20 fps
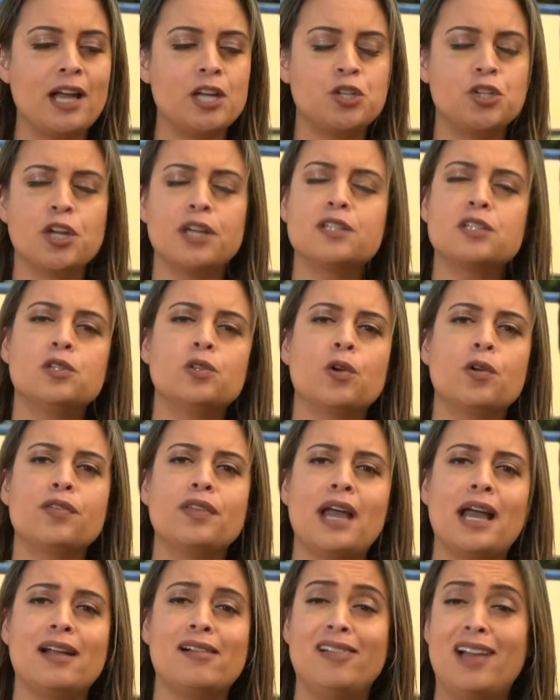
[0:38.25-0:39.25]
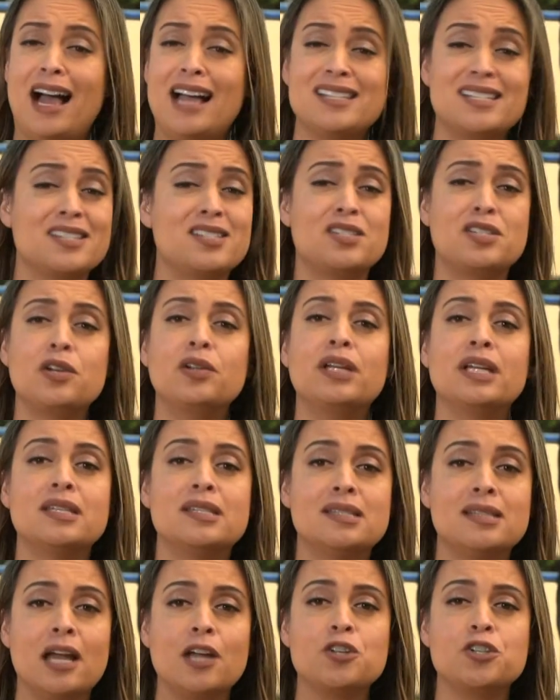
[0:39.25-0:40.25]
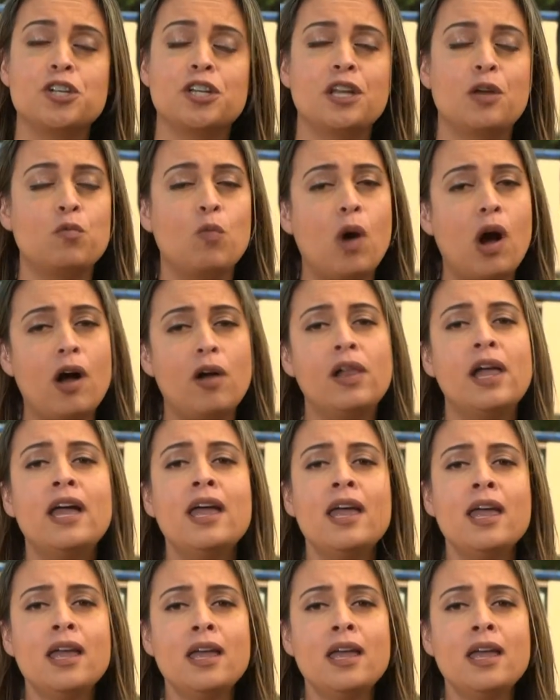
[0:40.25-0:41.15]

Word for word: I just learned that class is still in session, and while